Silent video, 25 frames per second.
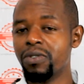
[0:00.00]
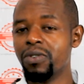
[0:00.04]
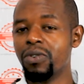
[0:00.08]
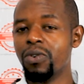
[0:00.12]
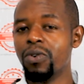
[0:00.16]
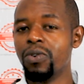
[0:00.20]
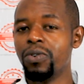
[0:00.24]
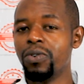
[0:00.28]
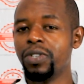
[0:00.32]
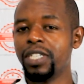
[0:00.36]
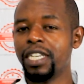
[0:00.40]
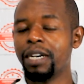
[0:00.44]

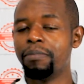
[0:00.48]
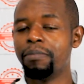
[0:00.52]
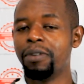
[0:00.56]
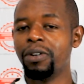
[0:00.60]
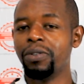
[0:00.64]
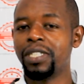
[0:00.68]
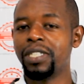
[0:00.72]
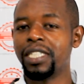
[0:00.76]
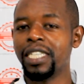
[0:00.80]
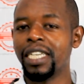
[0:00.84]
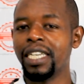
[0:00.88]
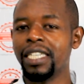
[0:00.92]
owned
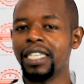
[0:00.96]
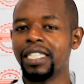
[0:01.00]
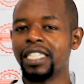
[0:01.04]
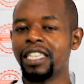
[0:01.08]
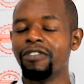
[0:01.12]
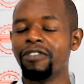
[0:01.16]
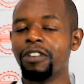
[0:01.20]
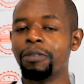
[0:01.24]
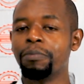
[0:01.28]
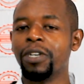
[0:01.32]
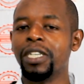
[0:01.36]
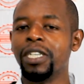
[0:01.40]
about
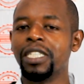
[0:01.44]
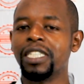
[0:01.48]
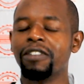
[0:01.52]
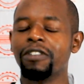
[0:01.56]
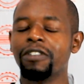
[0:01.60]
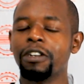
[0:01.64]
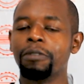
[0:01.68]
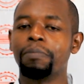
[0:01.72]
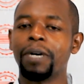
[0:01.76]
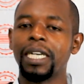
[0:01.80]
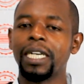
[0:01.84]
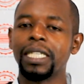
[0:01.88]

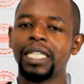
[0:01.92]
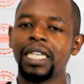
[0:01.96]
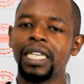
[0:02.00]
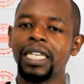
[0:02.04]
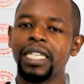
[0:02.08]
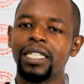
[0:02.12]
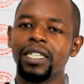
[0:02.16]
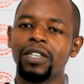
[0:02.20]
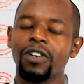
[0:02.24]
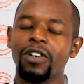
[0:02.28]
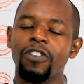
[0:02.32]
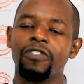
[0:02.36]

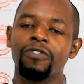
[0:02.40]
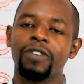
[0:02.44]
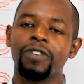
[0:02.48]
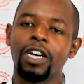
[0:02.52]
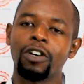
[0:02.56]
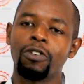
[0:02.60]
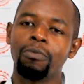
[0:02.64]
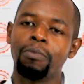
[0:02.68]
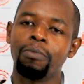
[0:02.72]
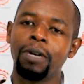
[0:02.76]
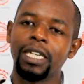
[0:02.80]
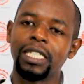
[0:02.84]
7.7% of
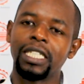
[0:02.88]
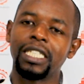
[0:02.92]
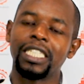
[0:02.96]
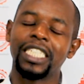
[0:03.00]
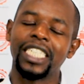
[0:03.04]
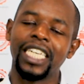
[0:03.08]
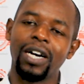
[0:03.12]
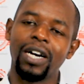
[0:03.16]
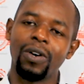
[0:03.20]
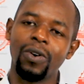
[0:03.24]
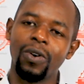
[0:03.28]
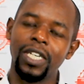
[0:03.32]
NAKUMATT's
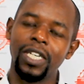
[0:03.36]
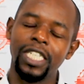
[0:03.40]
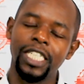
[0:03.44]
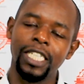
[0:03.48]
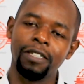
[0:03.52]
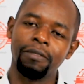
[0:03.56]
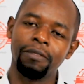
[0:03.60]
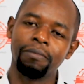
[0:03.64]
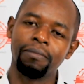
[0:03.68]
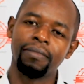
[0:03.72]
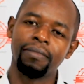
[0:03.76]
shareholding.